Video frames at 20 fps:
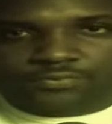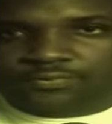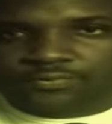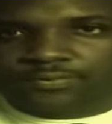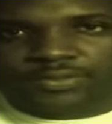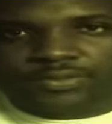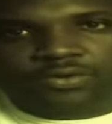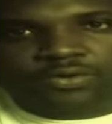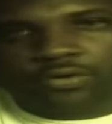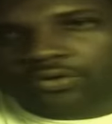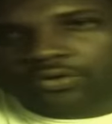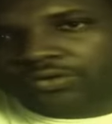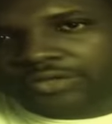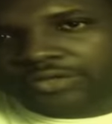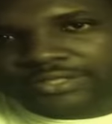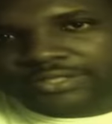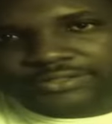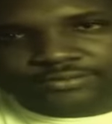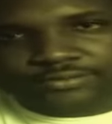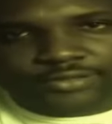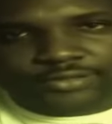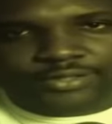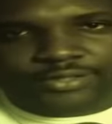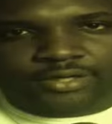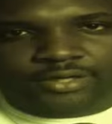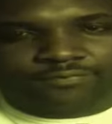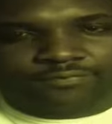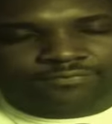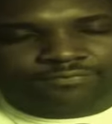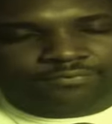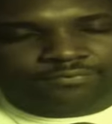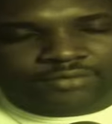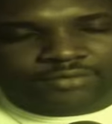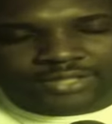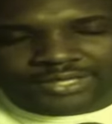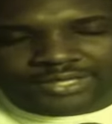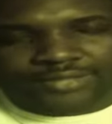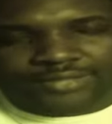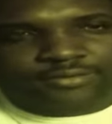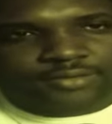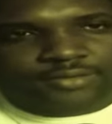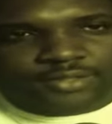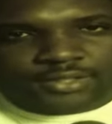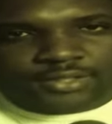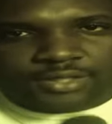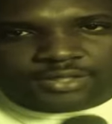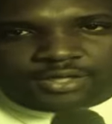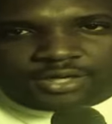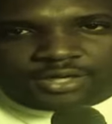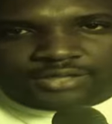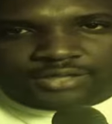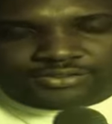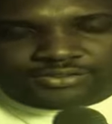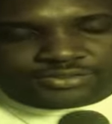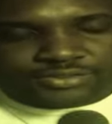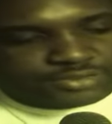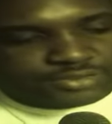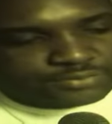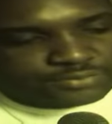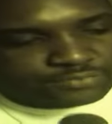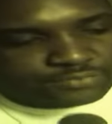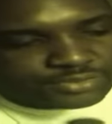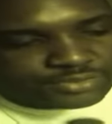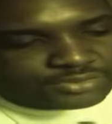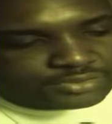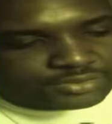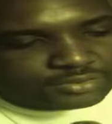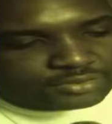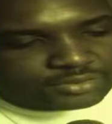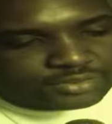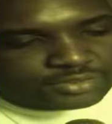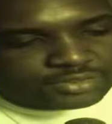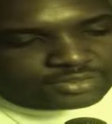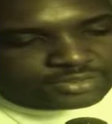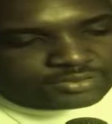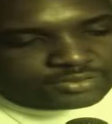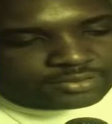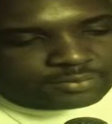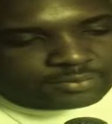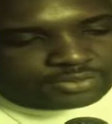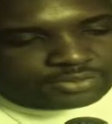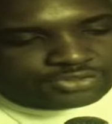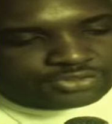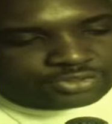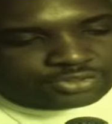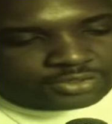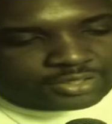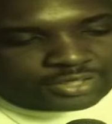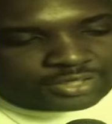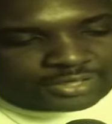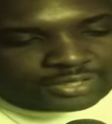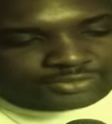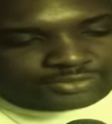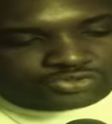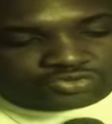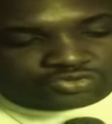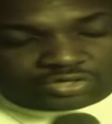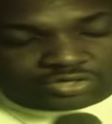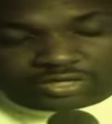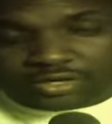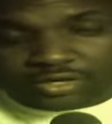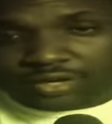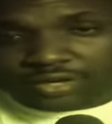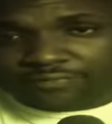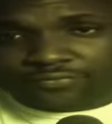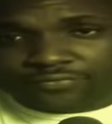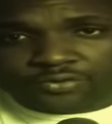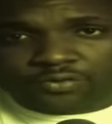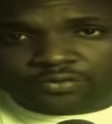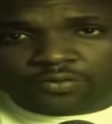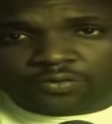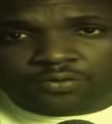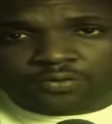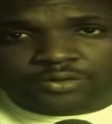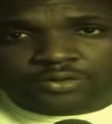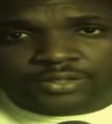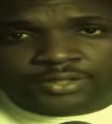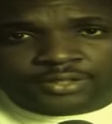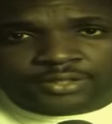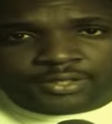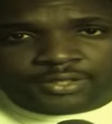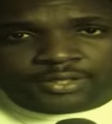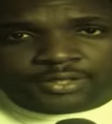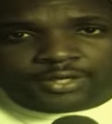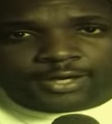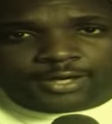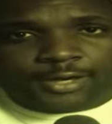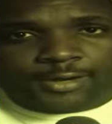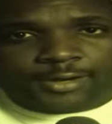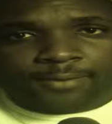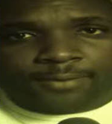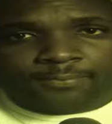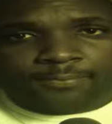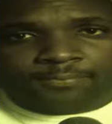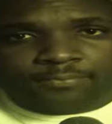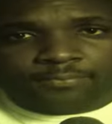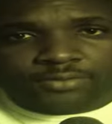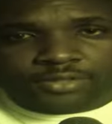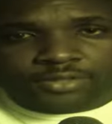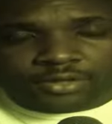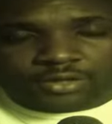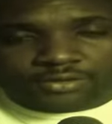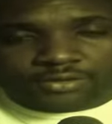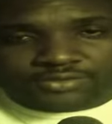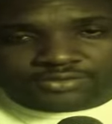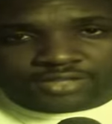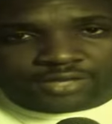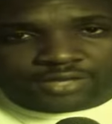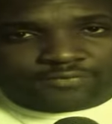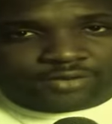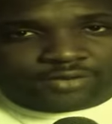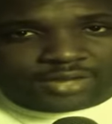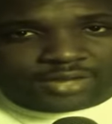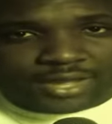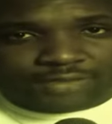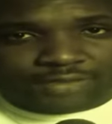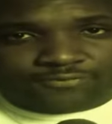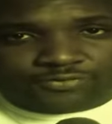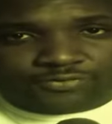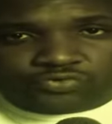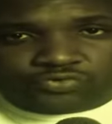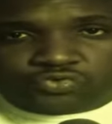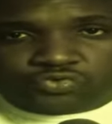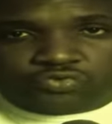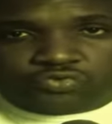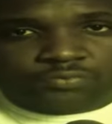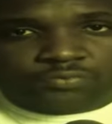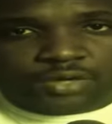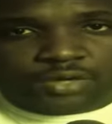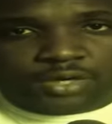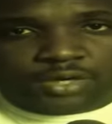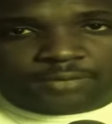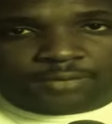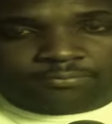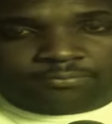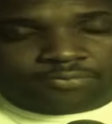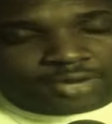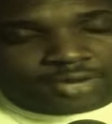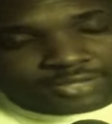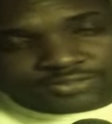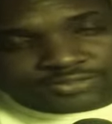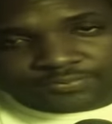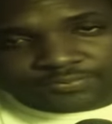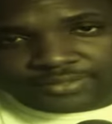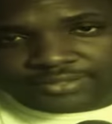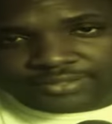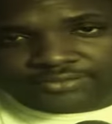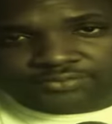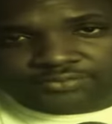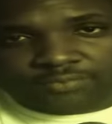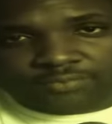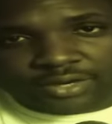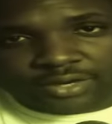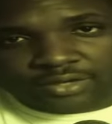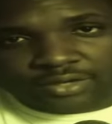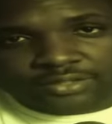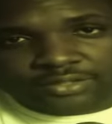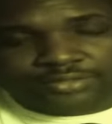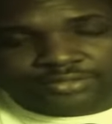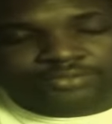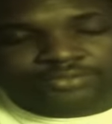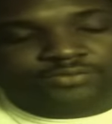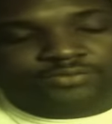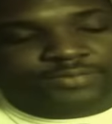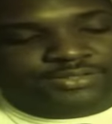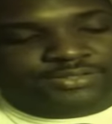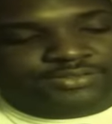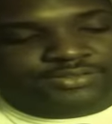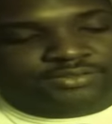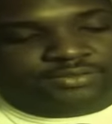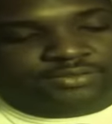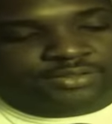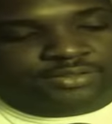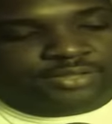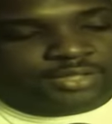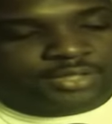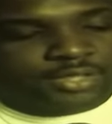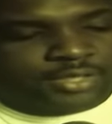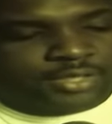been going crazy right of late. Actually, recently the Montreal Canadiens traded off their goalie, Yaroslav Halak, for two prospects, minor leaguers basically.